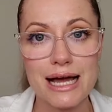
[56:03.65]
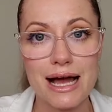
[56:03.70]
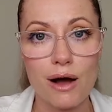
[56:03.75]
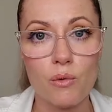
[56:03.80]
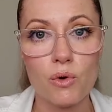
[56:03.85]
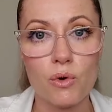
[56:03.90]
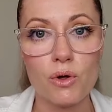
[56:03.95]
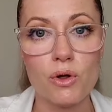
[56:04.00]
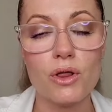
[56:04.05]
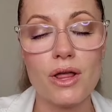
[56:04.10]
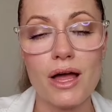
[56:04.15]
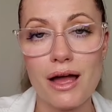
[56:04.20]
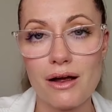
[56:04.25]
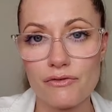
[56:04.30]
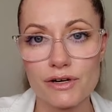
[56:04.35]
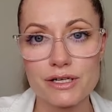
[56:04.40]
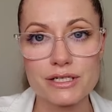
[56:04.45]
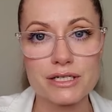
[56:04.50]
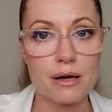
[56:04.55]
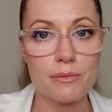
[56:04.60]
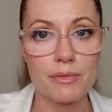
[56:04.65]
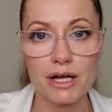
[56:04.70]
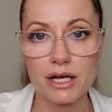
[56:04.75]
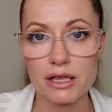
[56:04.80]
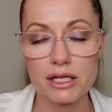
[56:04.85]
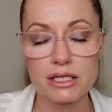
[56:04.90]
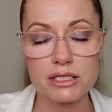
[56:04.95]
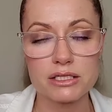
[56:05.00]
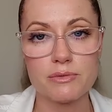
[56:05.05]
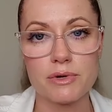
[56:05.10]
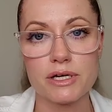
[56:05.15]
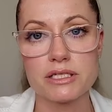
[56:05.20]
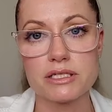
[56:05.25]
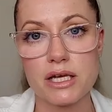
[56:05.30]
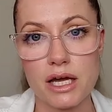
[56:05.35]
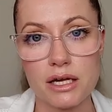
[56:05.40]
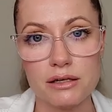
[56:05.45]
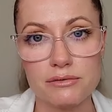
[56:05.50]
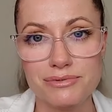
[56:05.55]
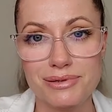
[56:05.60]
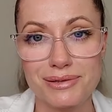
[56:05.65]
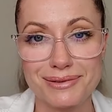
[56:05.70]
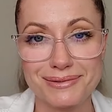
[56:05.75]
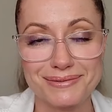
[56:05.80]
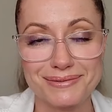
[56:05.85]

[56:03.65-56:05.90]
towel every time I cleanse my skin.